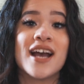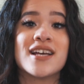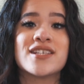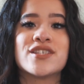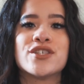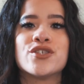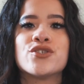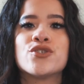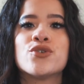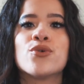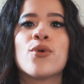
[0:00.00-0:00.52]

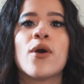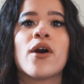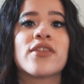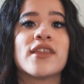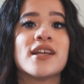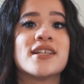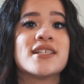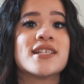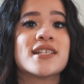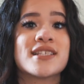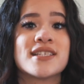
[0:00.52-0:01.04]
as his true
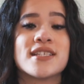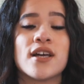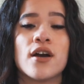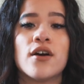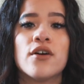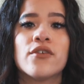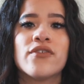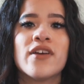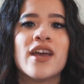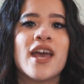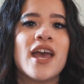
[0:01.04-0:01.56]
authentic
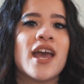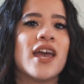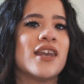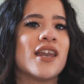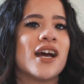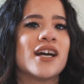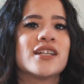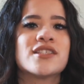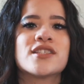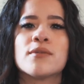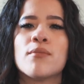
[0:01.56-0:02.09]
self and
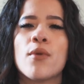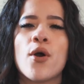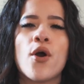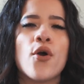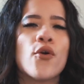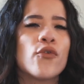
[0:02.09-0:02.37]
not some